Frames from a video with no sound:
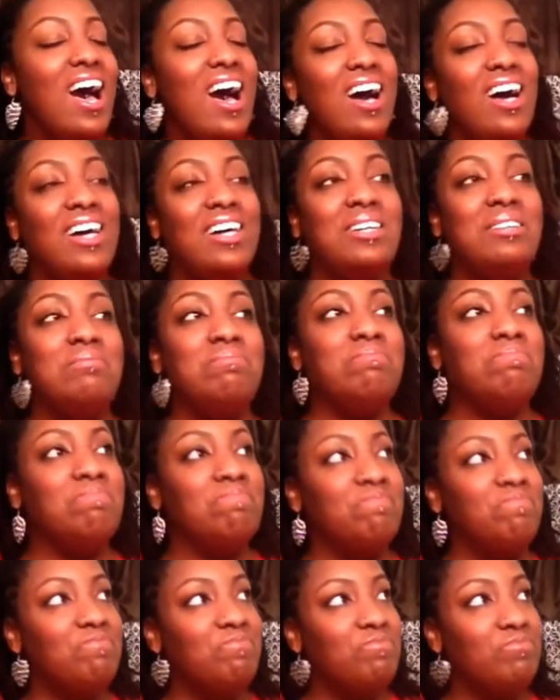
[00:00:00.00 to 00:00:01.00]
Um,
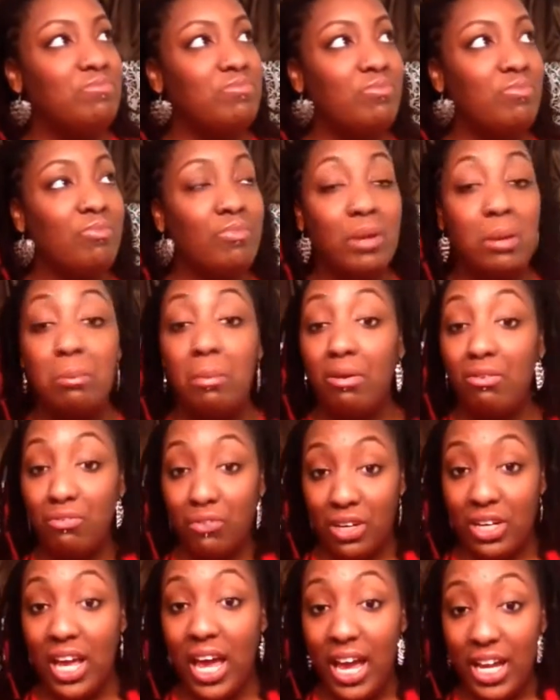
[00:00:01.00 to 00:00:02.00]
my
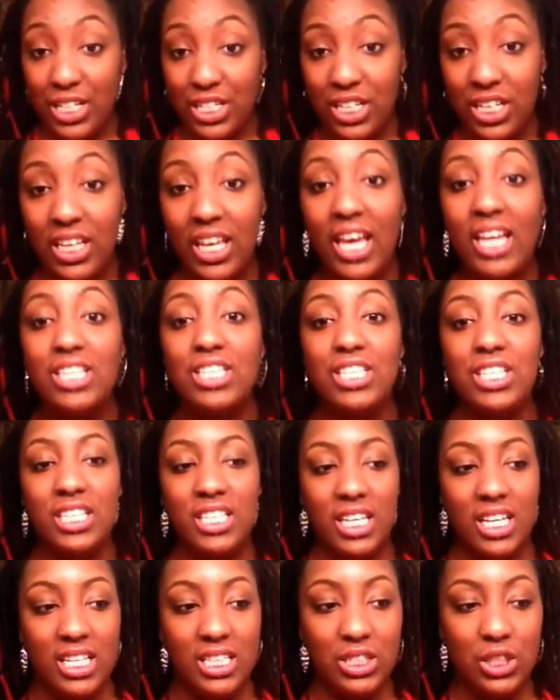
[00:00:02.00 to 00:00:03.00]
friend Ashley, yes, she
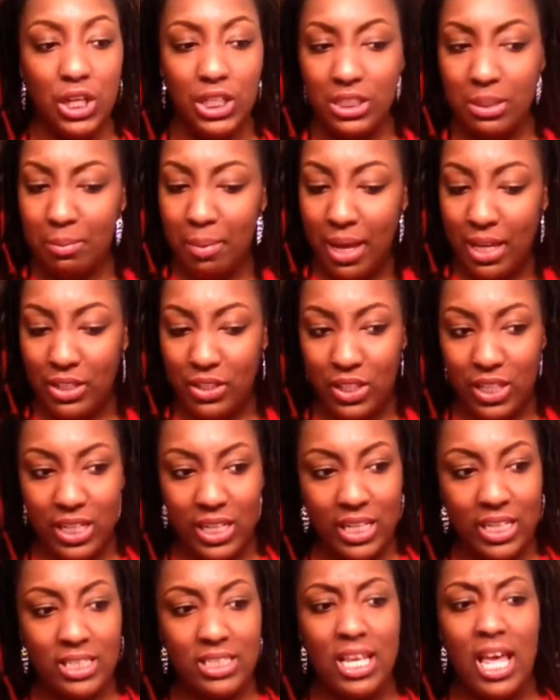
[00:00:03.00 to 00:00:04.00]
did start the master
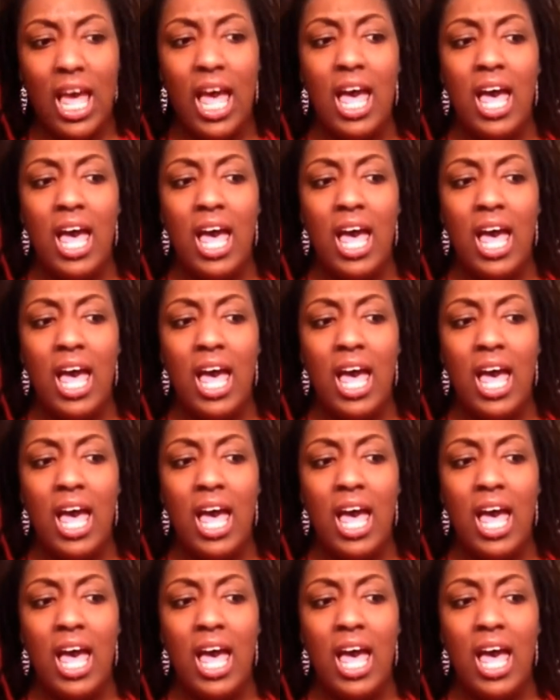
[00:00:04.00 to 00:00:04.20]
cleanse.